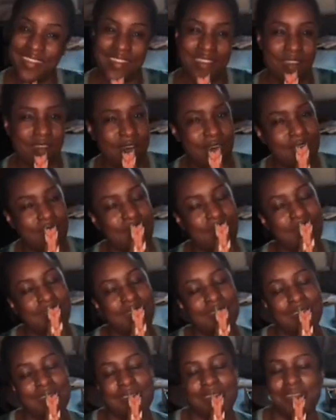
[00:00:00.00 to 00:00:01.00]
Oh,
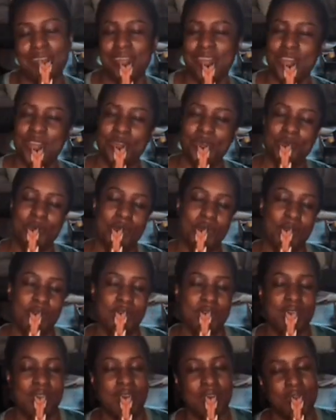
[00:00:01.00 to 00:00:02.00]
you are
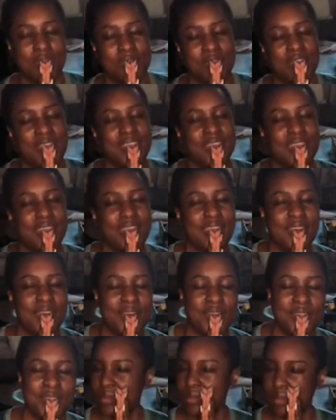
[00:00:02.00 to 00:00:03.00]
enough right
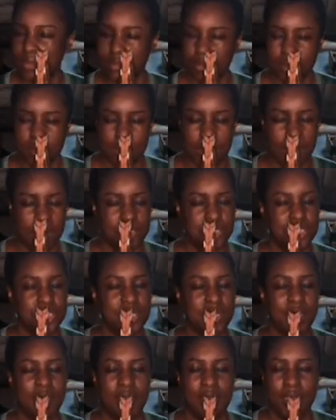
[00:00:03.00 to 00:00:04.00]
now. Ashe.
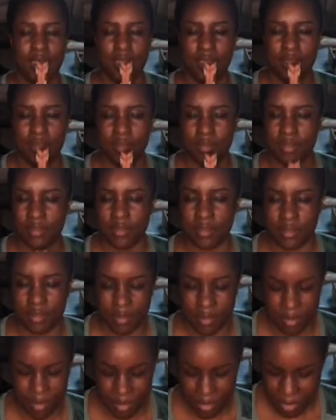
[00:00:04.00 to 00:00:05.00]

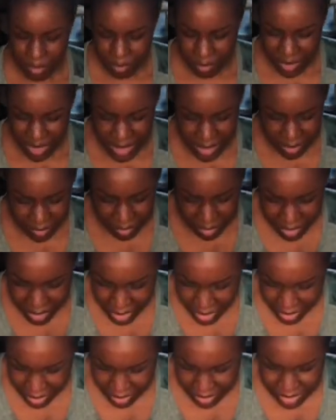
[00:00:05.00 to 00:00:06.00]
We give
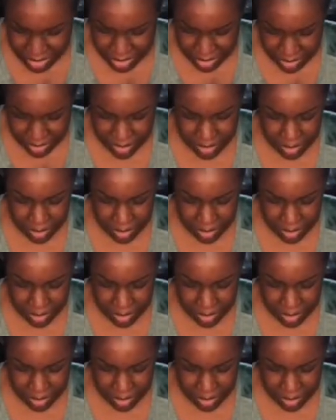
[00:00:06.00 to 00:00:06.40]
thanks.